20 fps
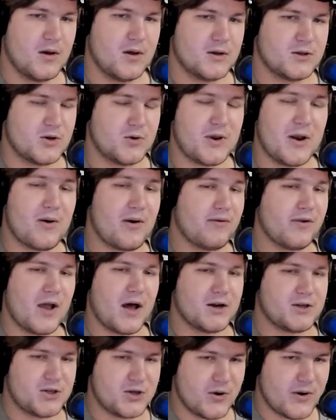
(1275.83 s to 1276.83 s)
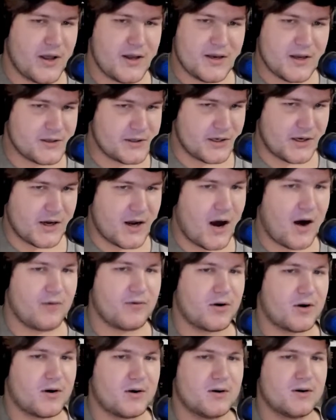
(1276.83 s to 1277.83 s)
So De Revelatione doesn't
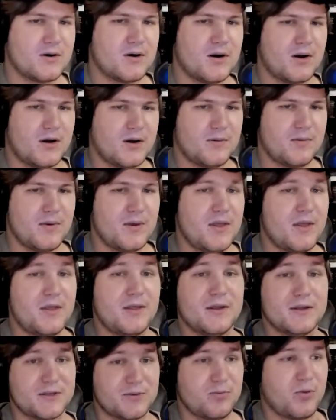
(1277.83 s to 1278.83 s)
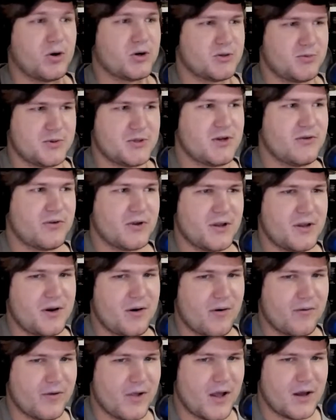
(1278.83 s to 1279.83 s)
cover um, in this book specifically,
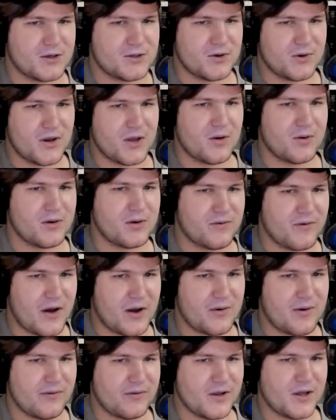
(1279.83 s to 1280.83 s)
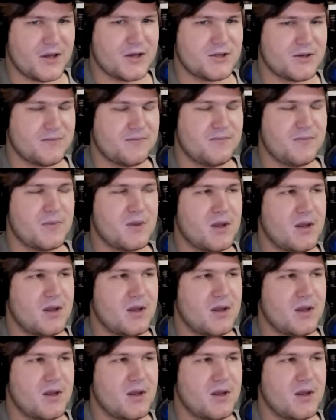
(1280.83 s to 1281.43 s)
De Revelatione on divine revelation.